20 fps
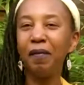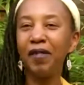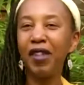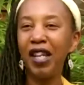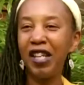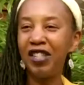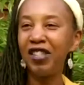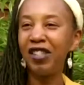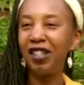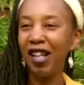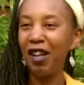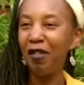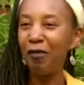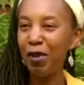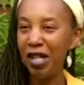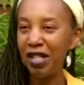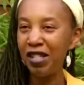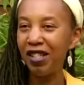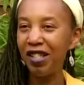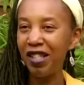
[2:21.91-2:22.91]
They still have
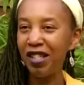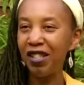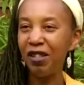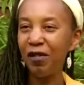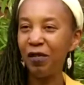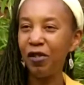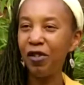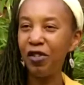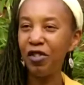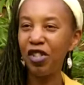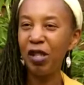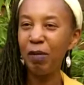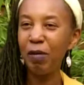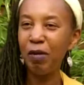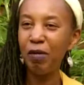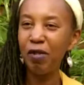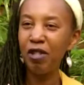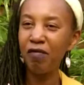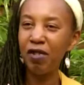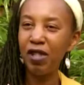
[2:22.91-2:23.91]
waiting lists, unfortunately, but
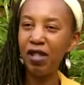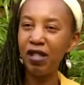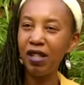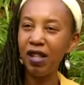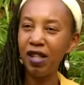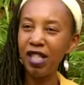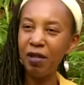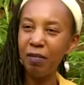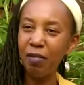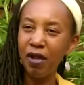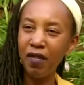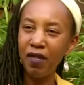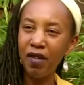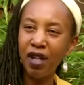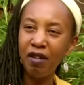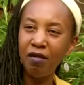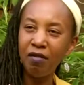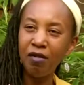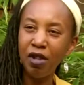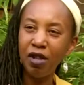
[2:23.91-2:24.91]
what was really nice about
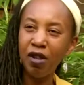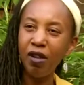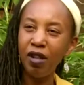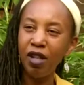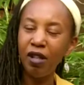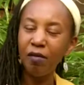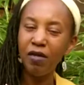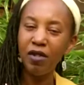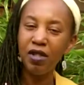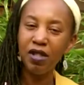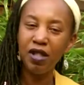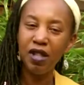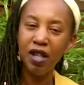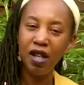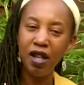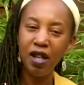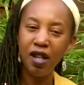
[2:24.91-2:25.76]
that role, it was